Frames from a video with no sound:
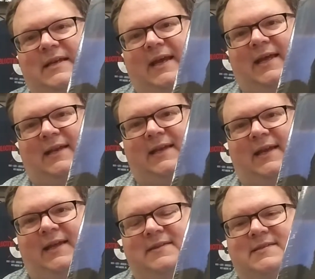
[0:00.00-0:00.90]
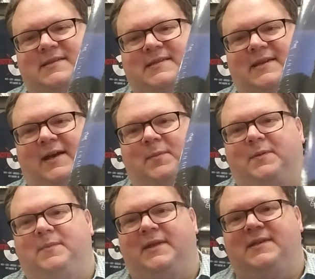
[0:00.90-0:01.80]
And again, this is an
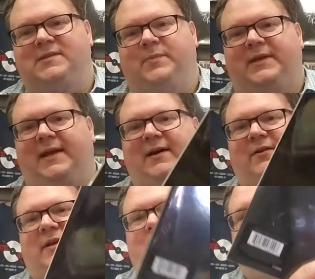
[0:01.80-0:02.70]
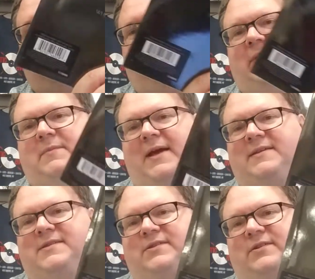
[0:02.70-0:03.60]
album that has been out and been
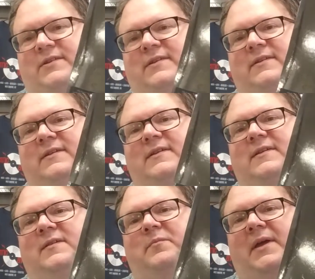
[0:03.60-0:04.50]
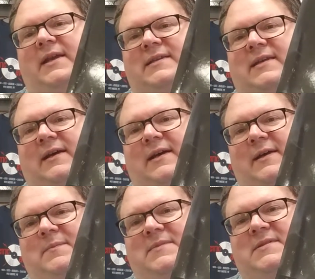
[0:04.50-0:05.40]
remastered many
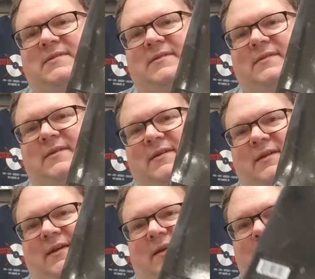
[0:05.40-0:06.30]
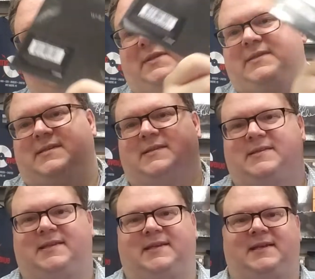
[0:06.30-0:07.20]
times. Uh, but this
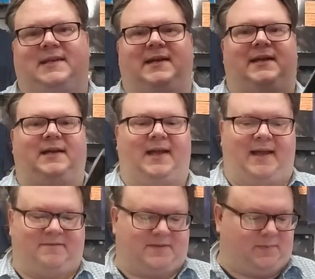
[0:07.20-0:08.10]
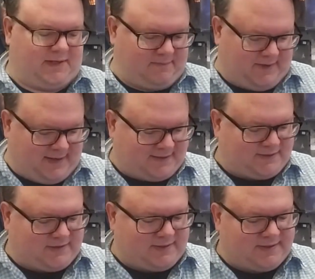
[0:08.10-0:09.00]
is the uh, Half Speed
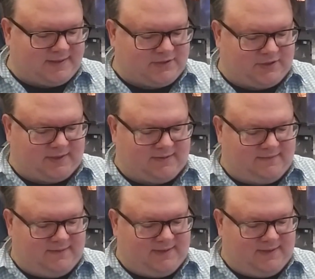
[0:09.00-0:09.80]
Master Edition,